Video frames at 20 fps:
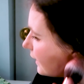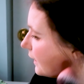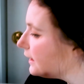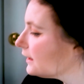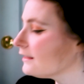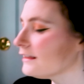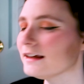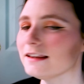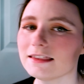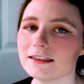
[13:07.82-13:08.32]
and I
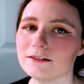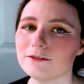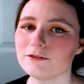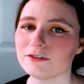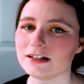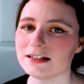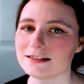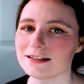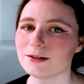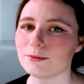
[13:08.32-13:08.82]
think the
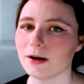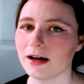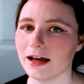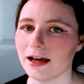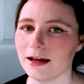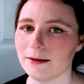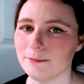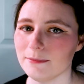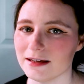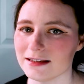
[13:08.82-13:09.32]
reason why
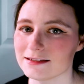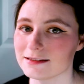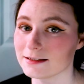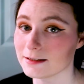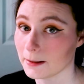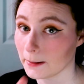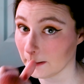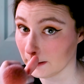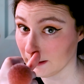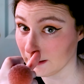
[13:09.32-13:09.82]
I miss
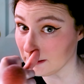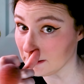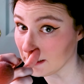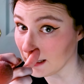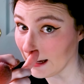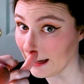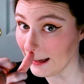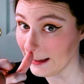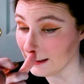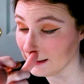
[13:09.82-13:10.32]

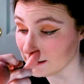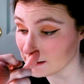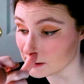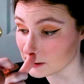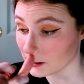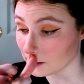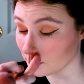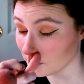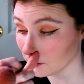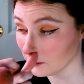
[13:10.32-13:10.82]
that in
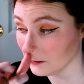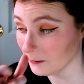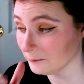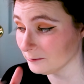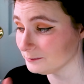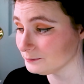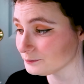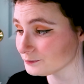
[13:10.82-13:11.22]
general